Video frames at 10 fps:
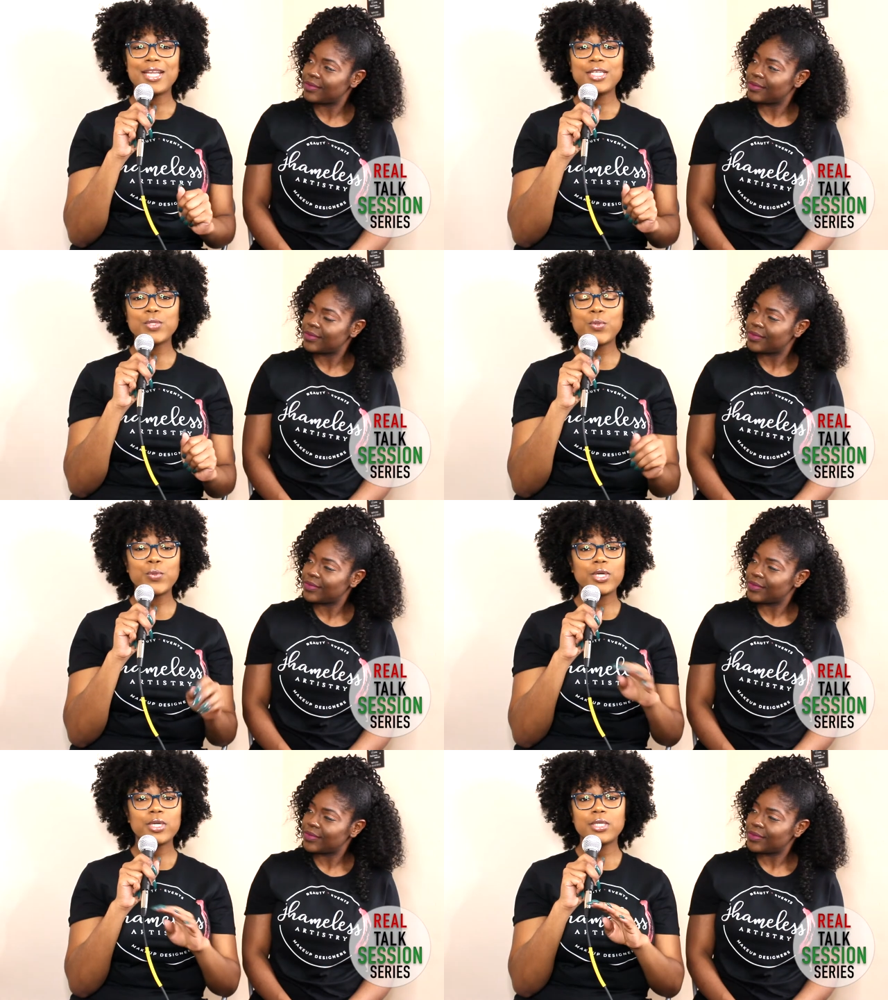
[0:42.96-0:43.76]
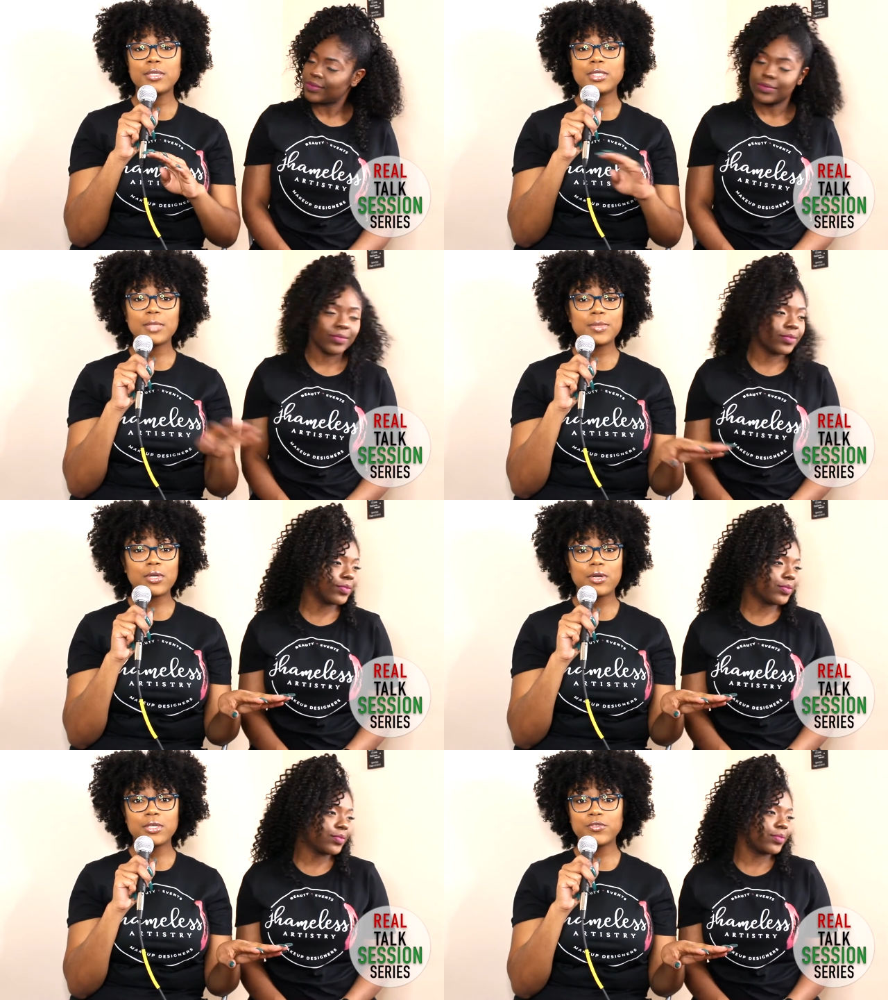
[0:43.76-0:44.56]
Speaker 1: At its core, Shameless
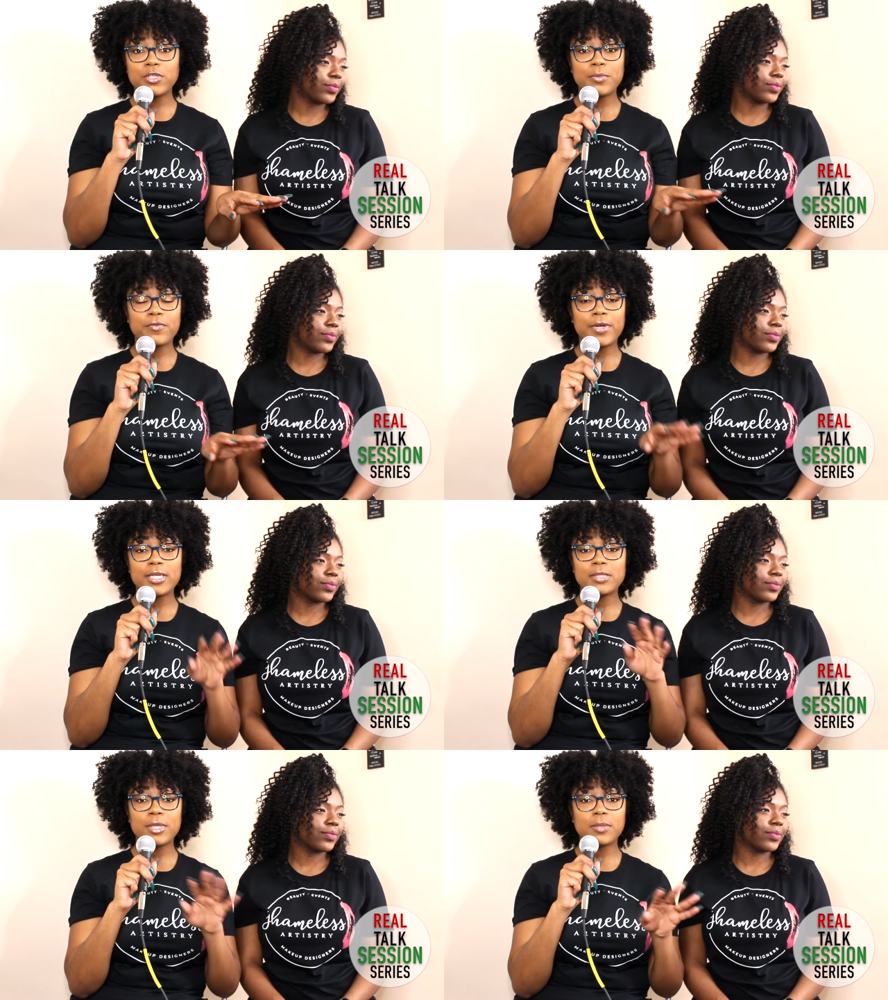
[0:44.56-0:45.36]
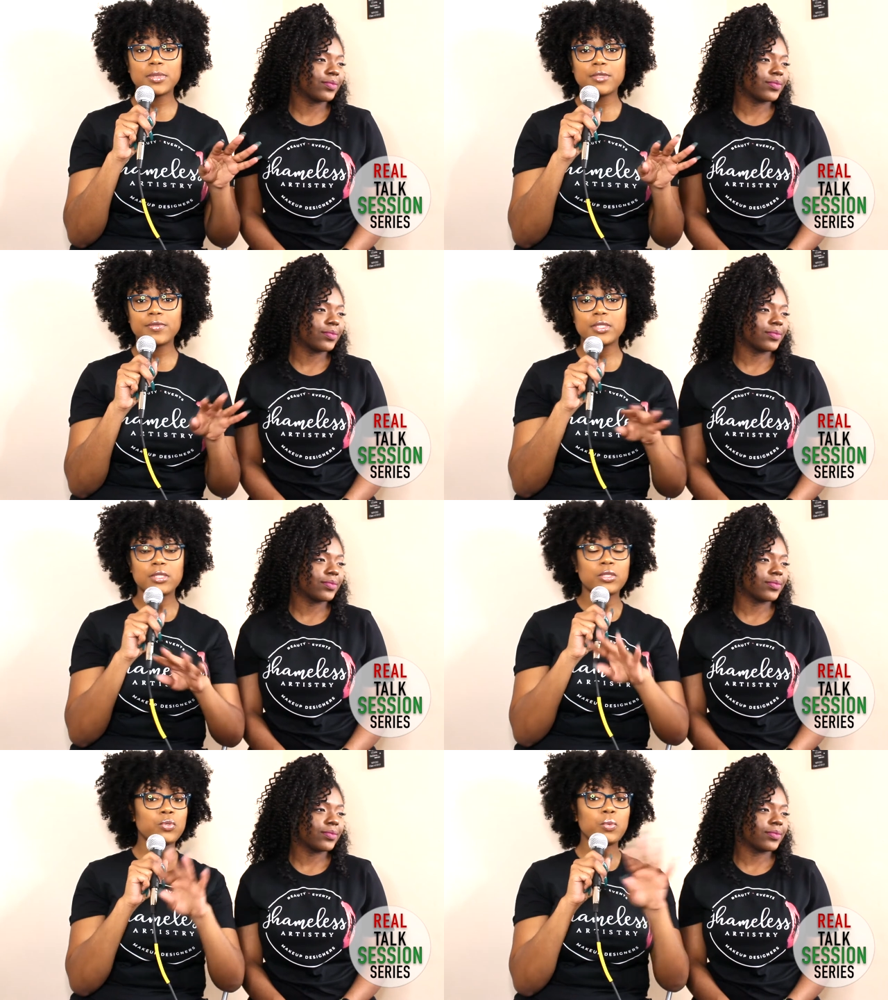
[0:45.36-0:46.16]
Artistry provides makeup
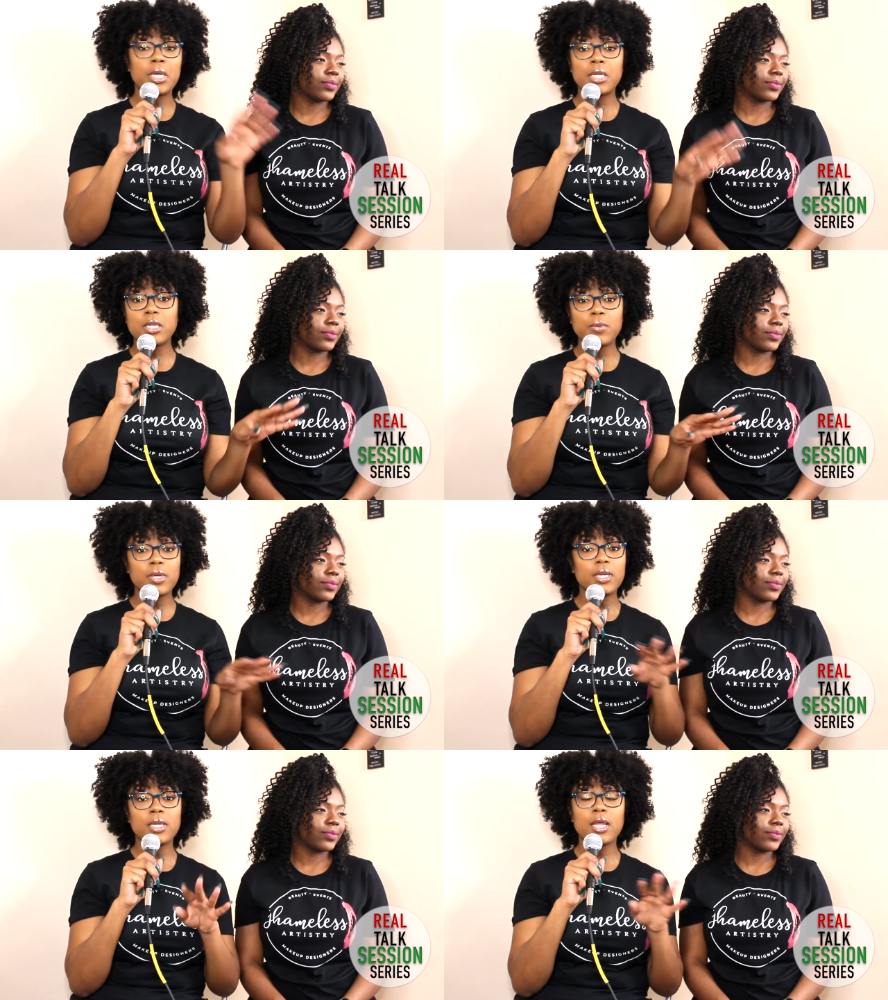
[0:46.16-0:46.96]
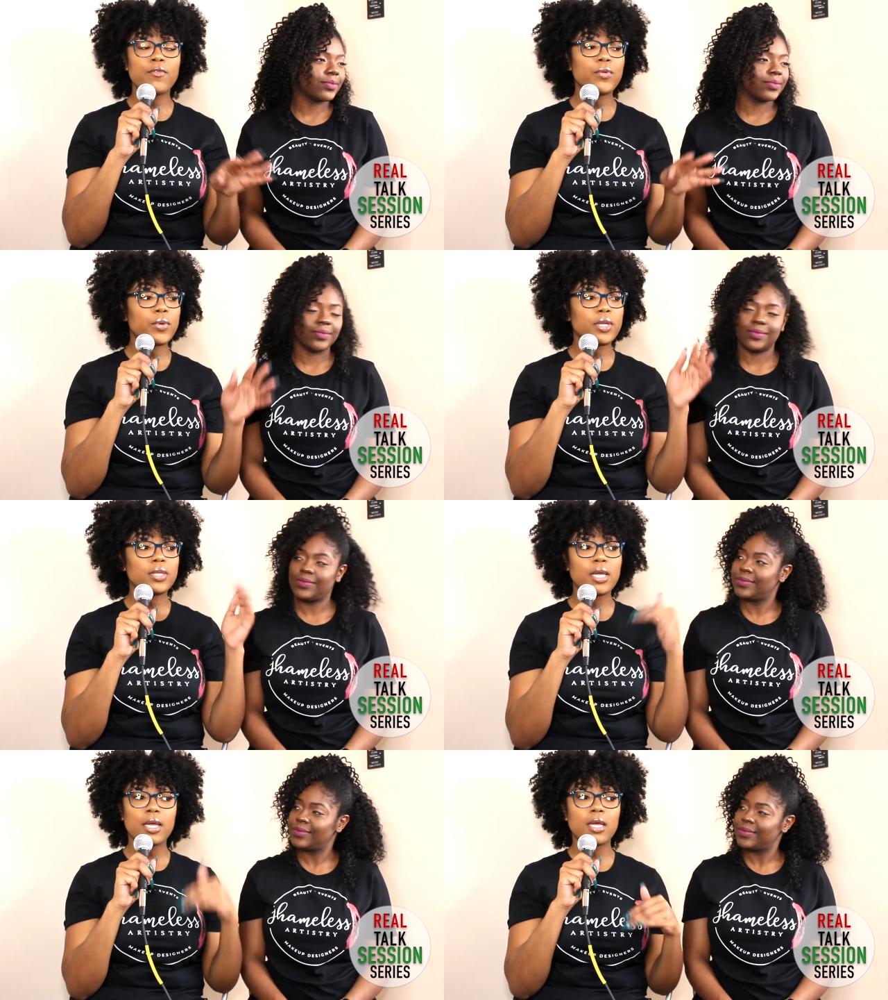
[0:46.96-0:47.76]
services to anyone and
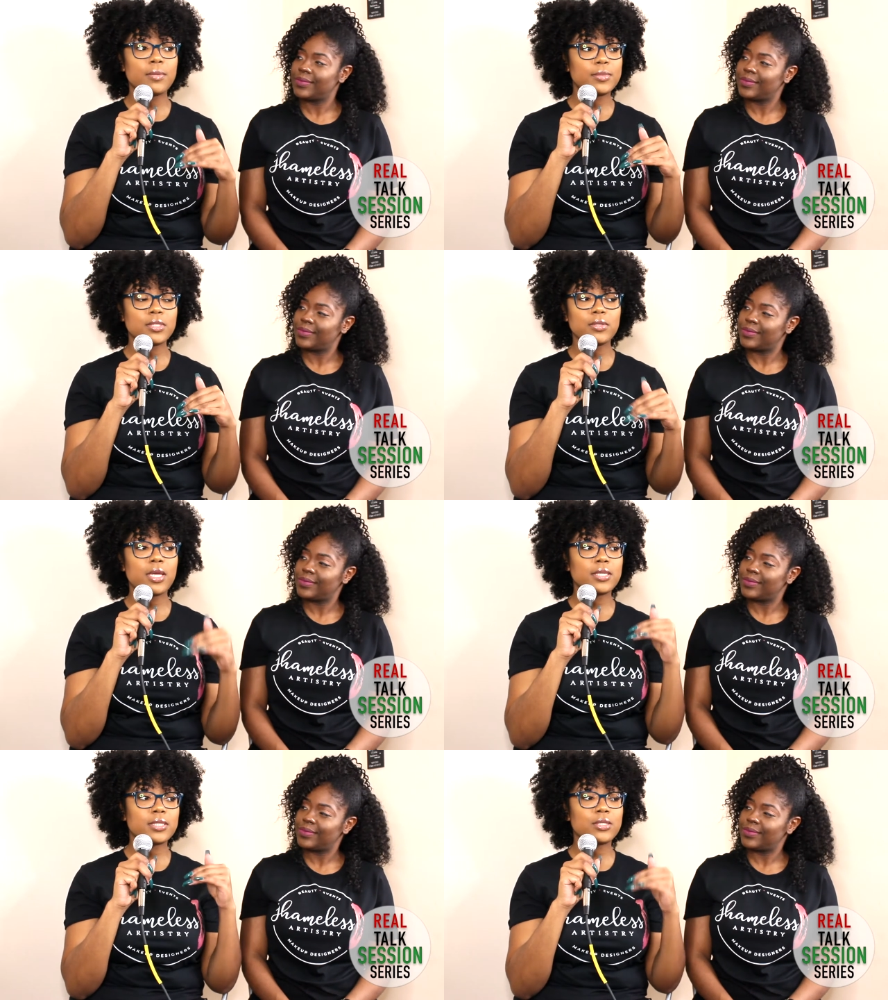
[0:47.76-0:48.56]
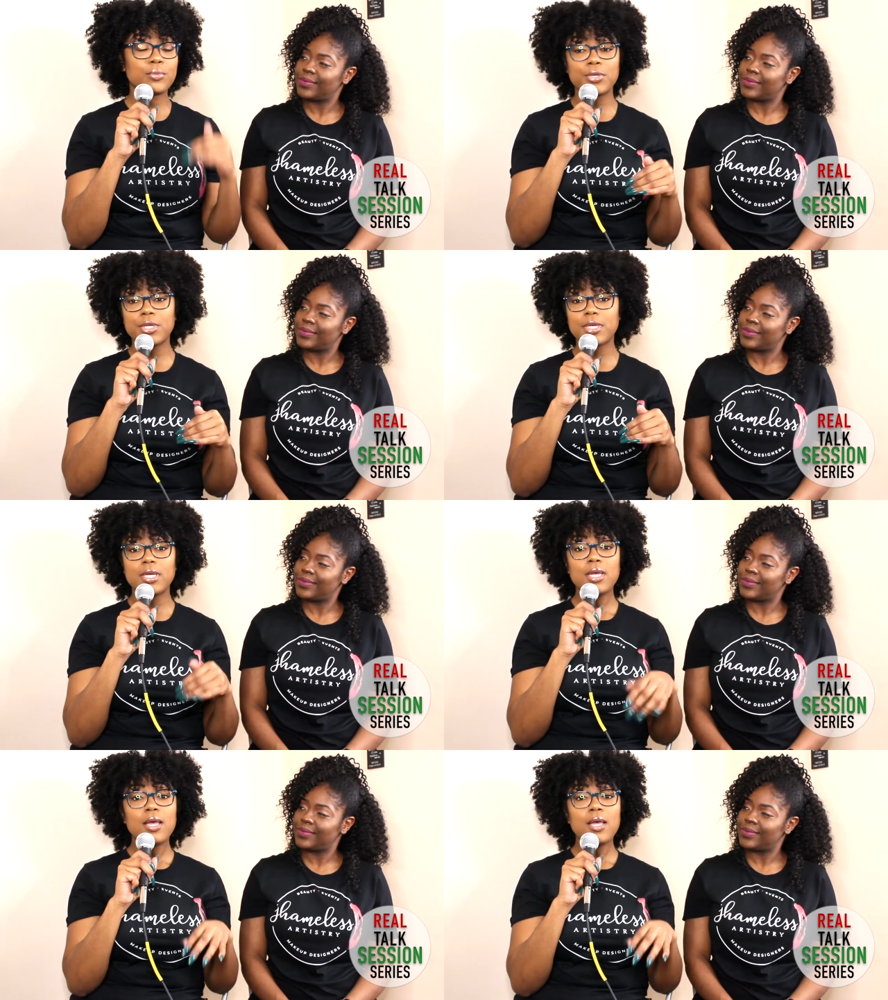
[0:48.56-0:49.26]
everyone that comes to us to book.